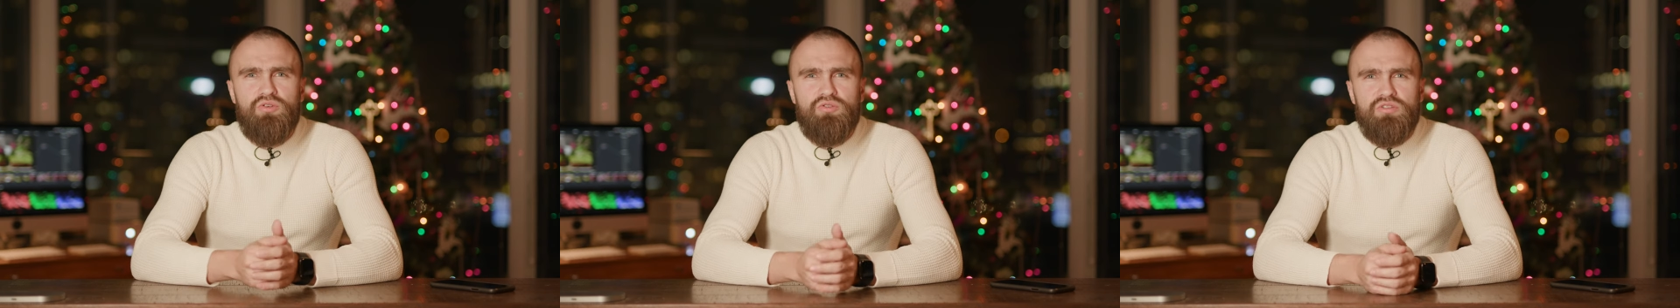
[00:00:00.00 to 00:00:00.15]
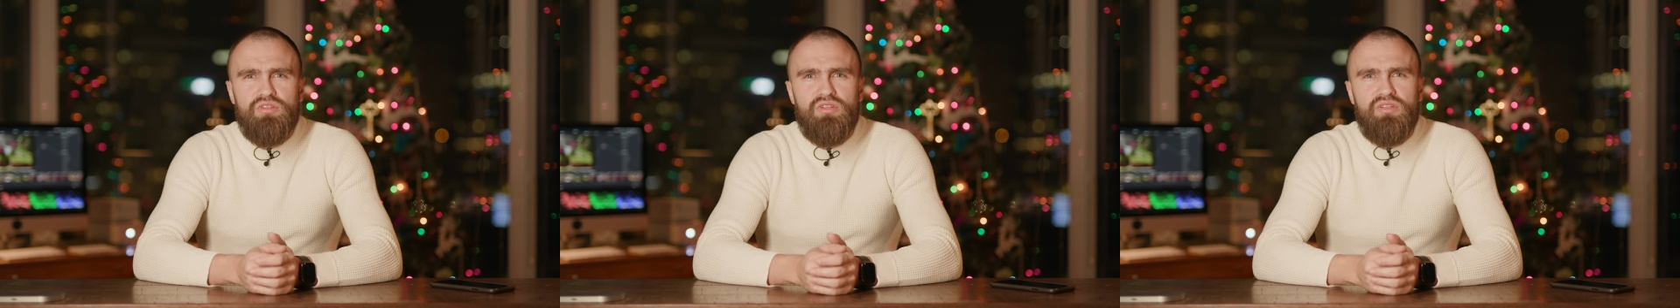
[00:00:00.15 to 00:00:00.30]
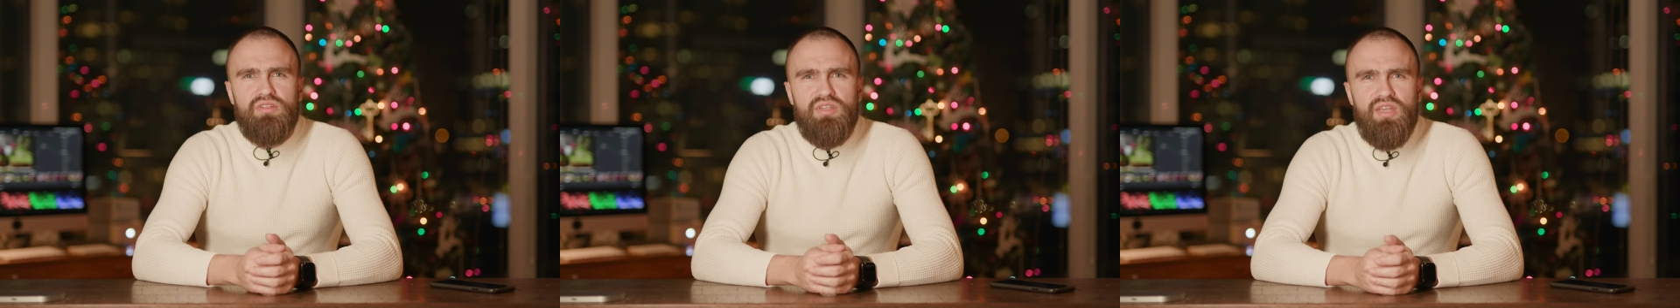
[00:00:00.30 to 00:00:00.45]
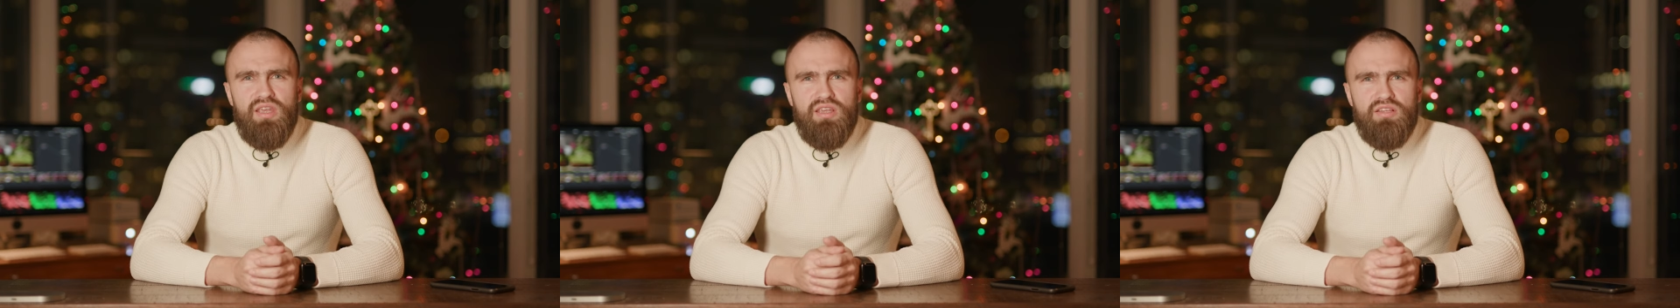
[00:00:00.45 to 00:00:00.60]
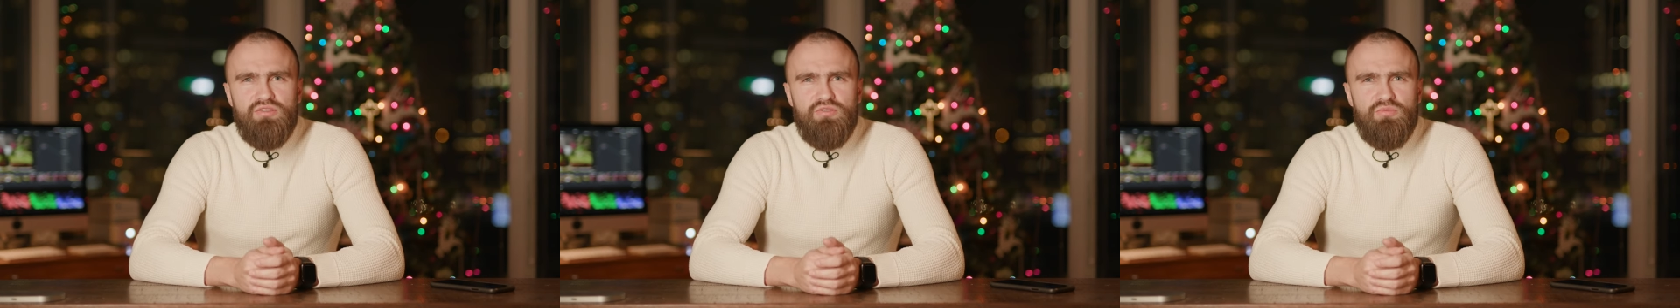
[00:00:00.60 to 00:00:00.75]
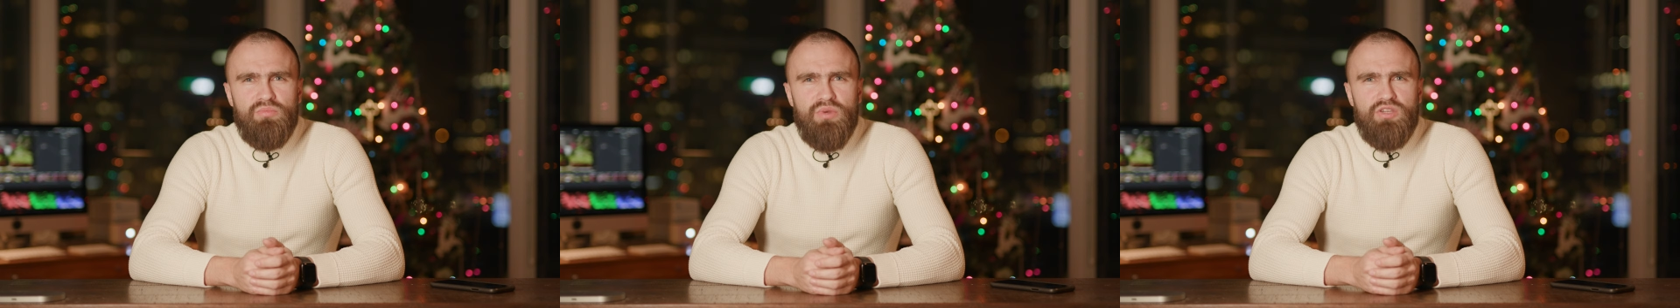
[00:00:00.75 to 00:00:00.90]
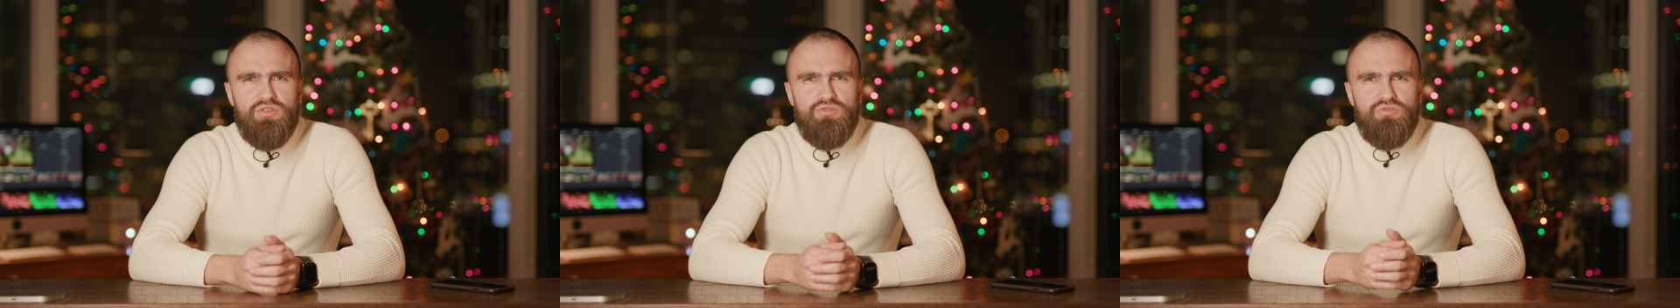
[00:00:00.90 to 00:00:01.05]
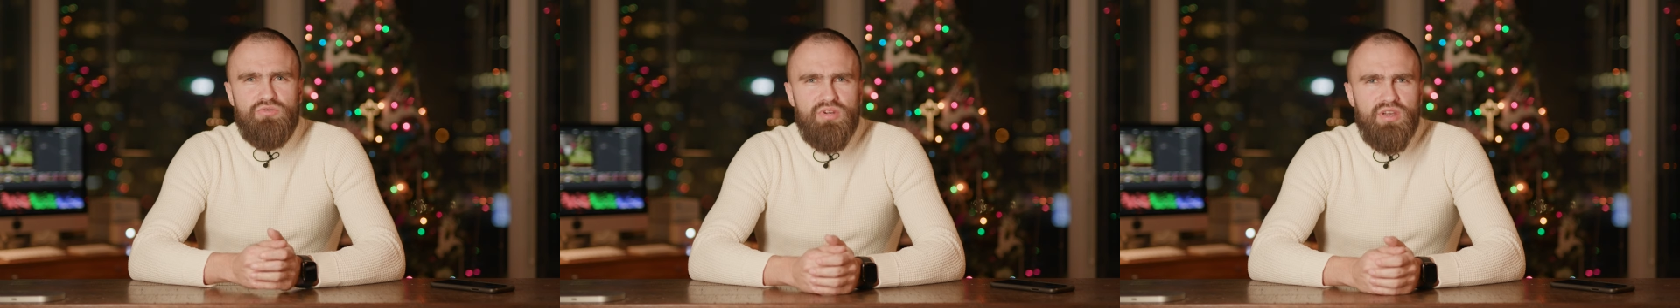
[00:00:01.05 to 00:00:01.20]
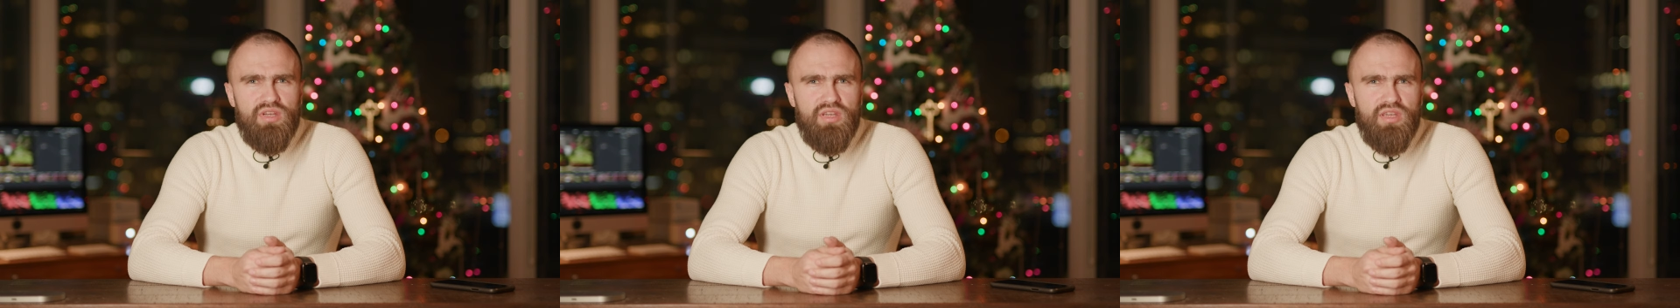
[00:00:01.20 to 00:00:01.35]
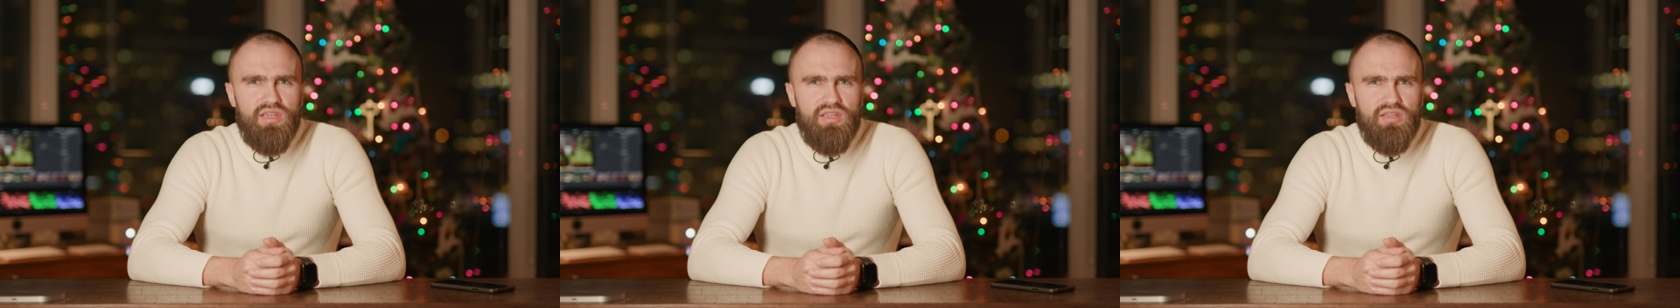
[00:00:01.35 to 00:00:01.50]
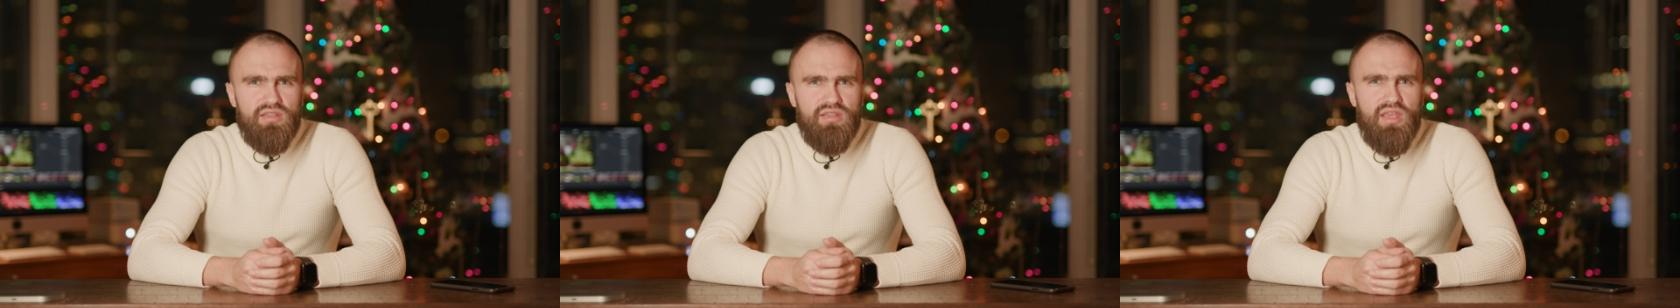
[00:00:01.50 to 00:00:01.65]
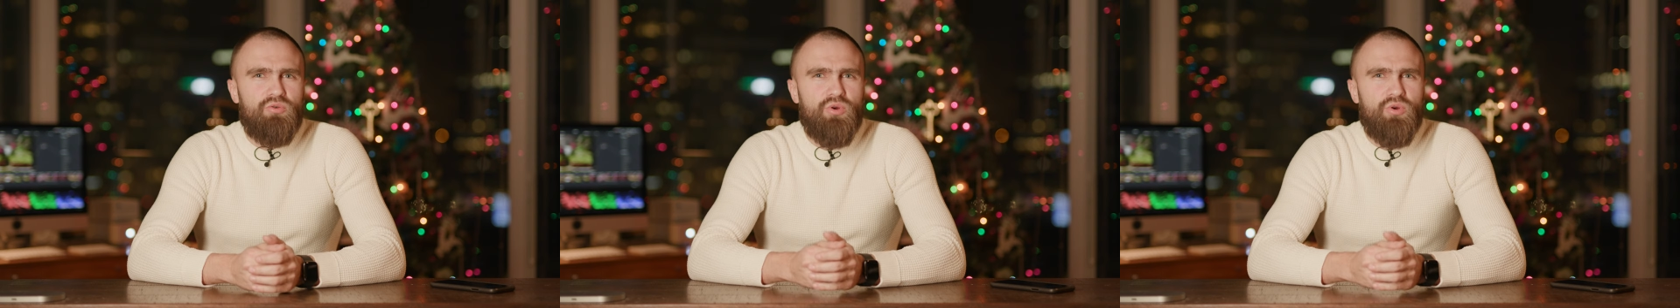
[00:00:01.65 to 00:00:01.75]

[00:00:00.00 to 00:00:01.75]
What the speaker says: usually takes too much rigging,